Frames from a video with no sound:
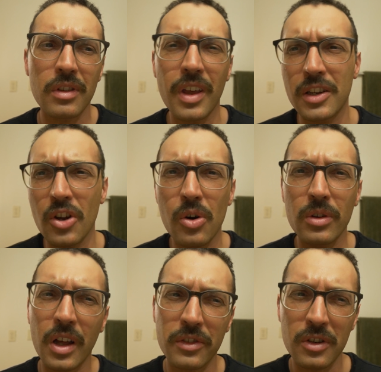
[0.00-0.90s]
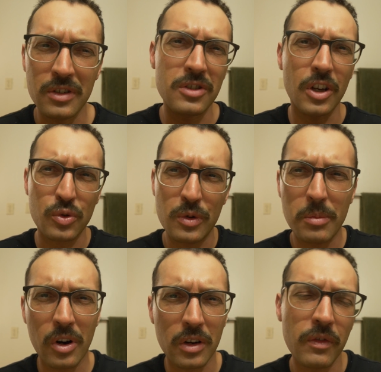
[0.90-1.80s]
they know that their sexual
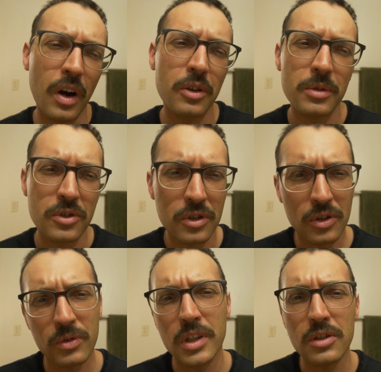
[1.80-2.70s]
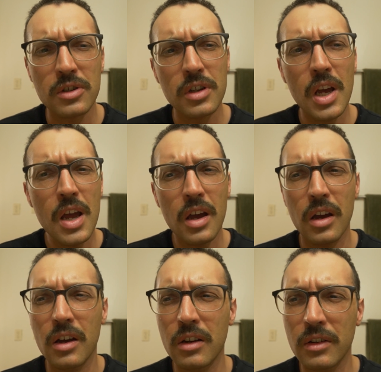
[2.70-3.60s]
market value is decreased,
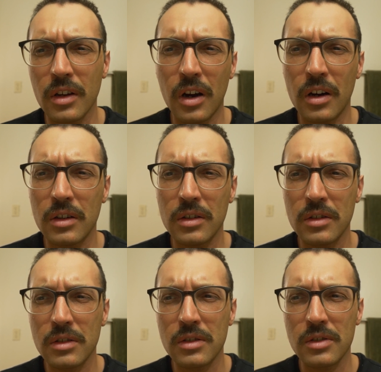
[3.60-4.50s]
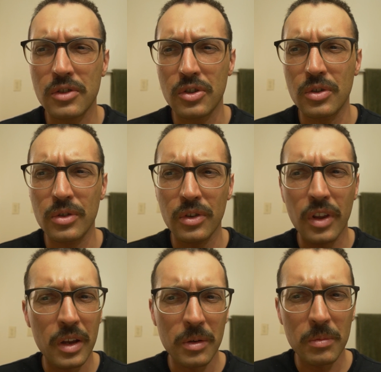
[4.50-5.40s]
and so
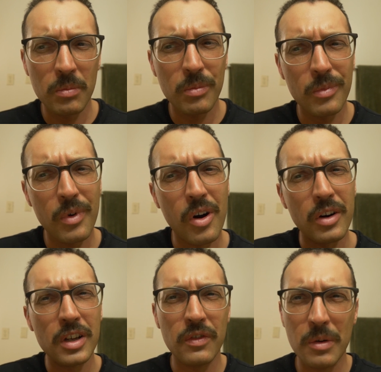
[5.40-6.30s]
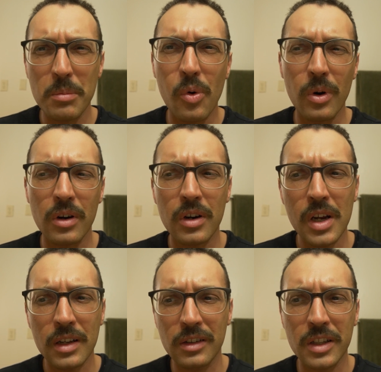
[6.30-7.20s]
they are even more
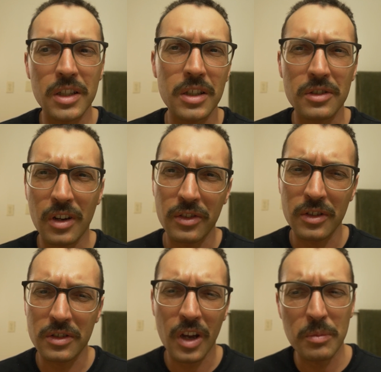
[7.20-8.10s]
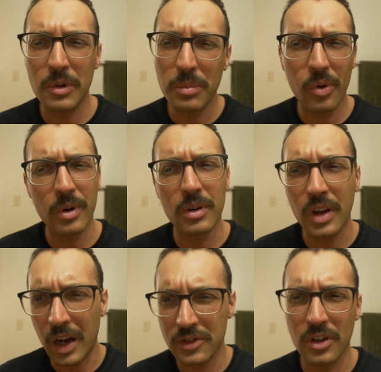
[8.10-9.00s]
lenient on the type of
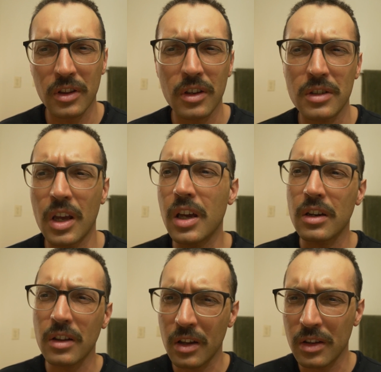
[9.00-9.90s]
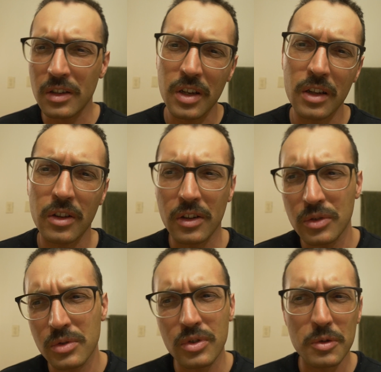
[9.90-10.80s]
guys that they date, and then they date like
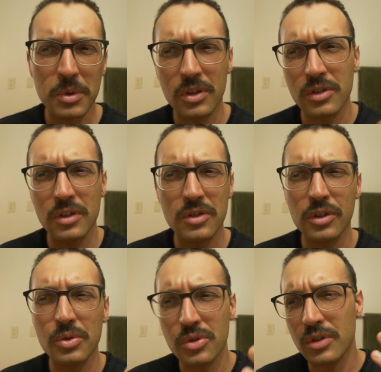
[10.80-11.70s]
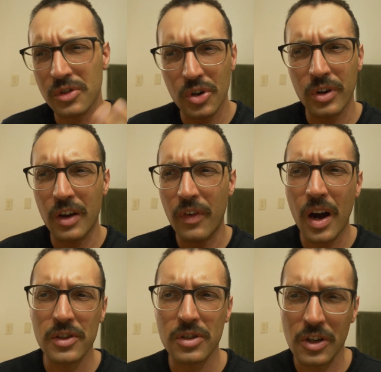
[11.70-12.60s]
losers because these losers don't have
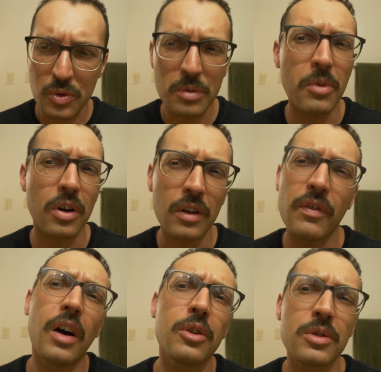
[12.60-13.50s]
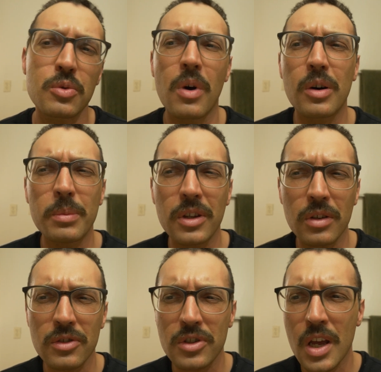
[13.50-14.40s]
high sexual market value as well
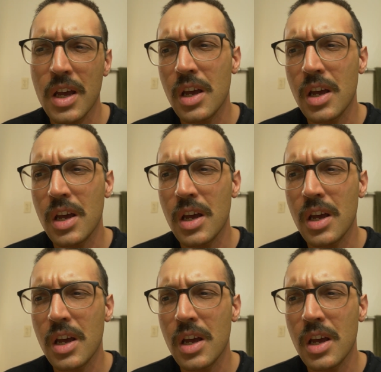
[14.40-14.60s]
because